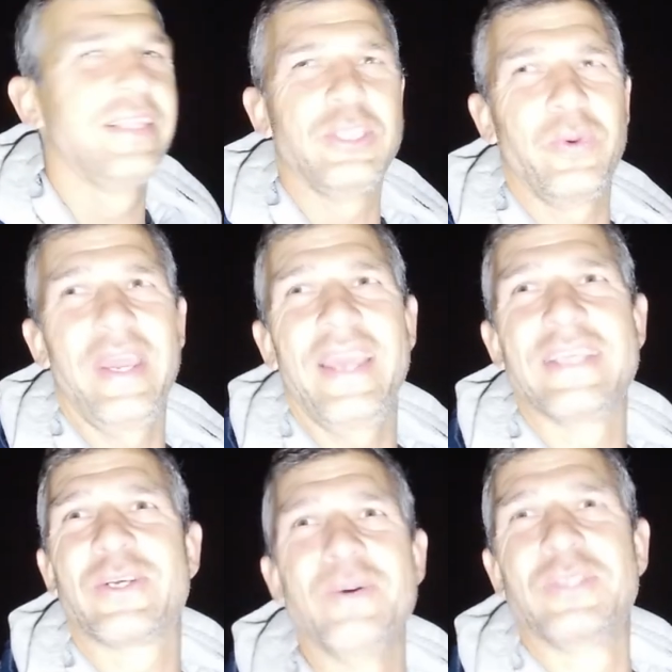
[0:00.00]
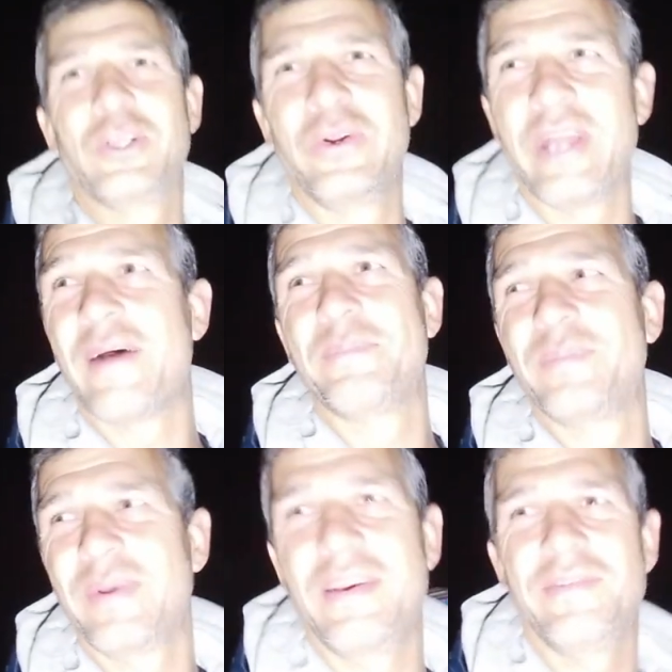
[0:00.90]
it's where Eskom screwed up
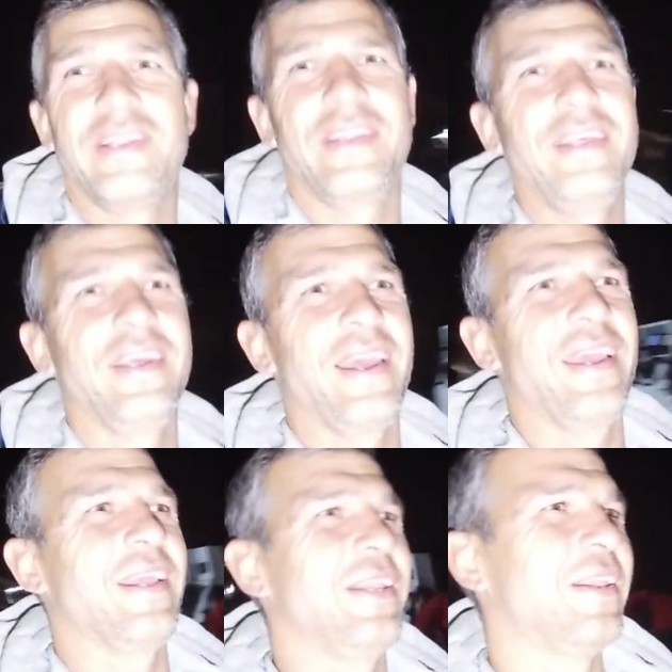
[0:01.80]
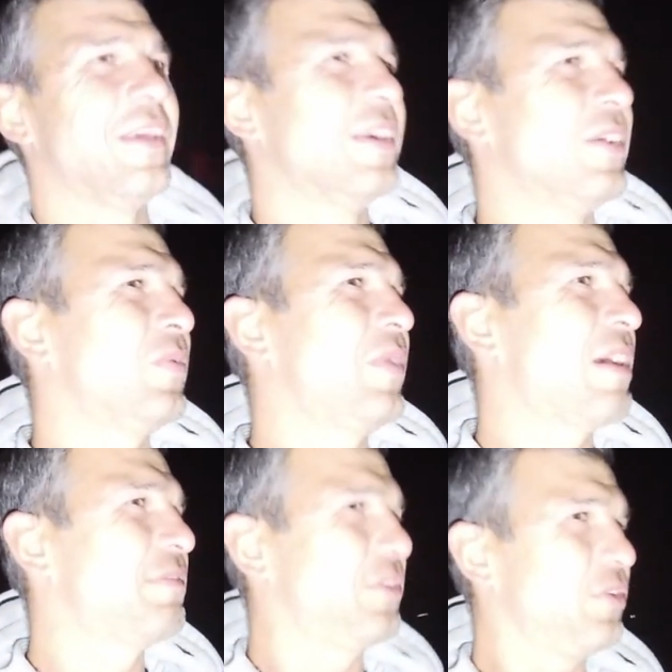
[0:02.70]
everything and we
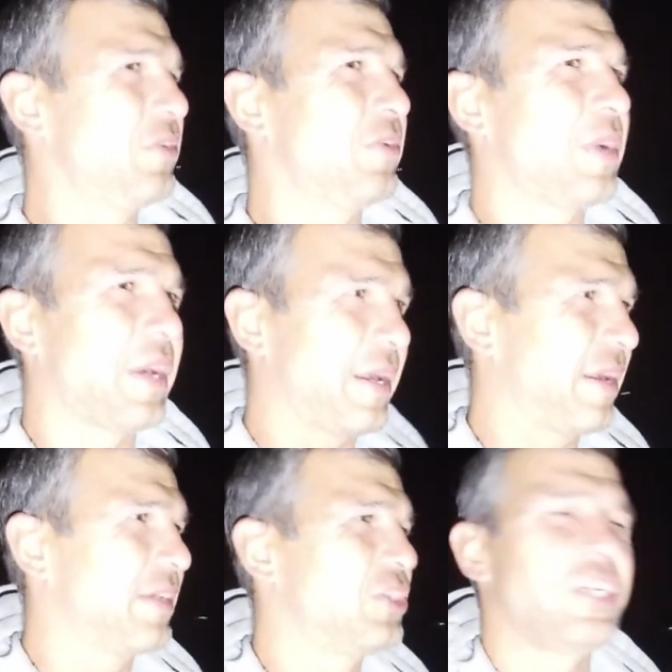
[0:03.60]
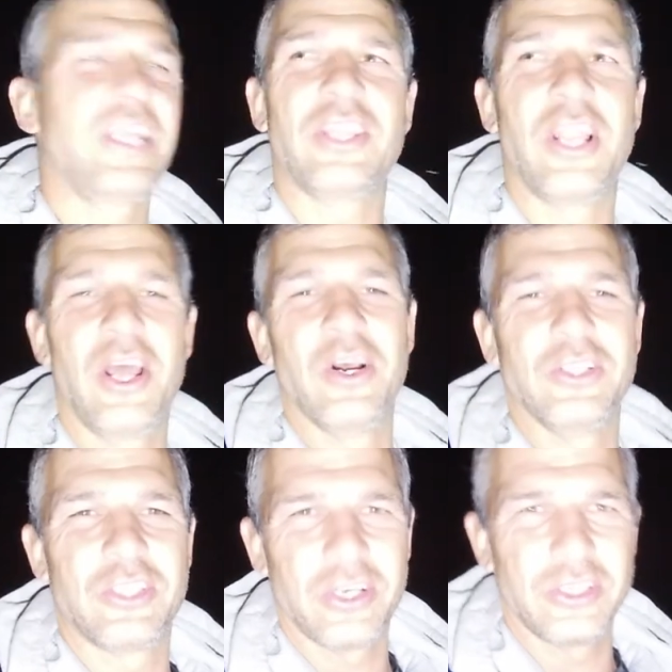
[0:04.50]
have to uh, shed the
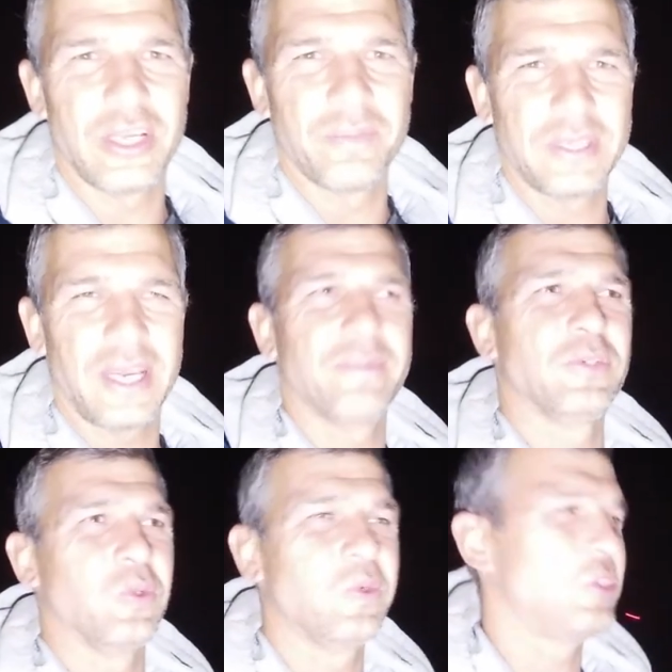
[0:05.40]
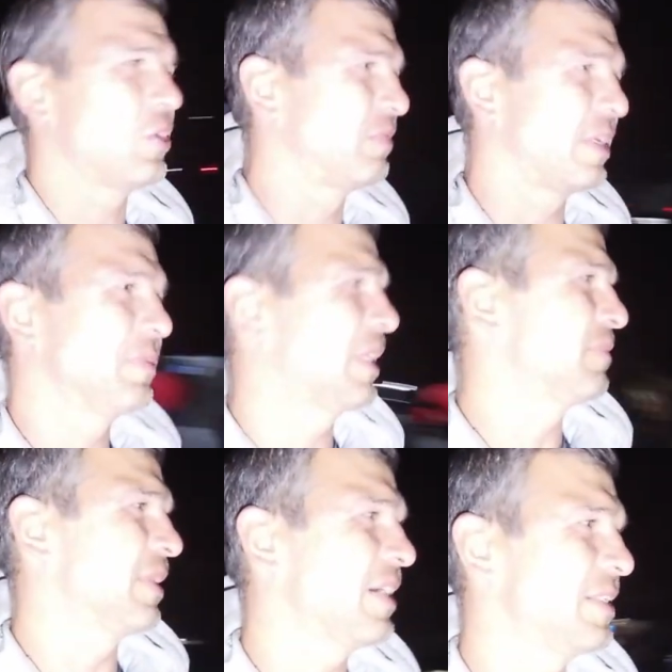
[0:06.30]
load so sometimes George is off
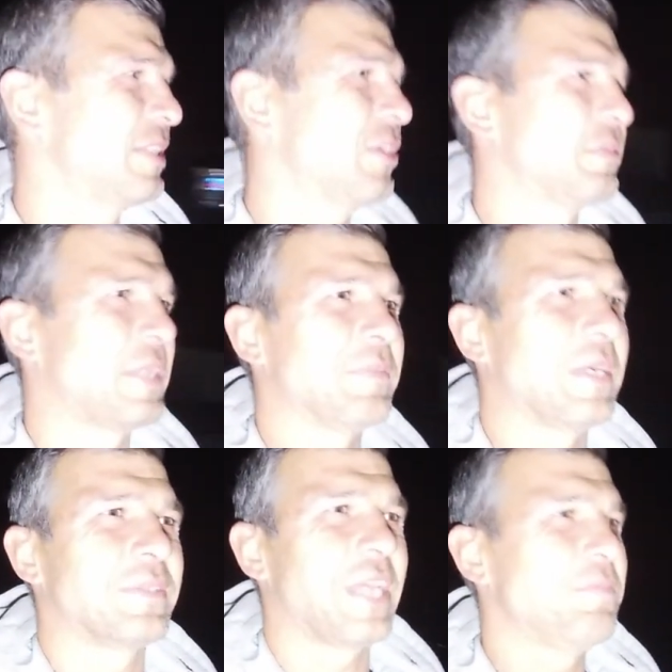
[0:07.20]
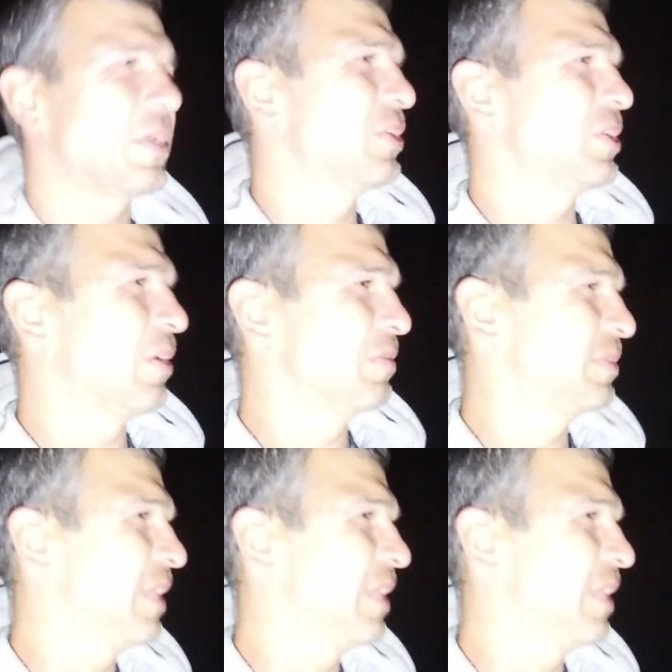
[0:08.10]
sometimes Knysna is off sometimes Cape Town is off